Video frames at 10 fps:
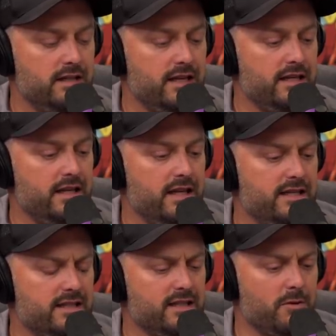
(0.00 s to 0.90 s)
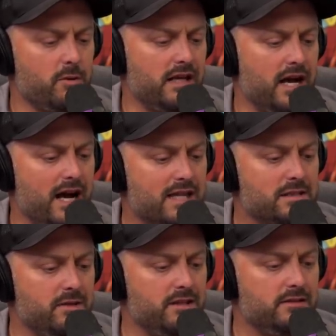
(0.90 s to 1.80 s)
he did something with
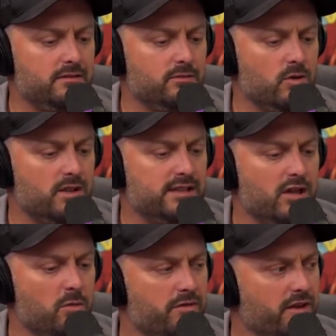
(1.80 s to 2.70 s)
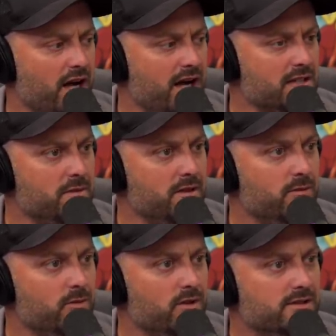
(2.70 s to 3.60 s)
Cosby once. He opened for
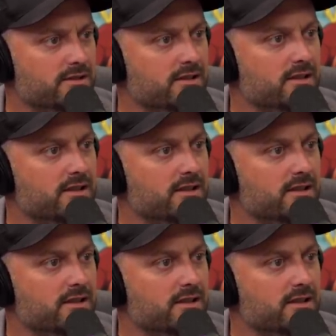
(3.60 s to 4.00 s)
Cosby once.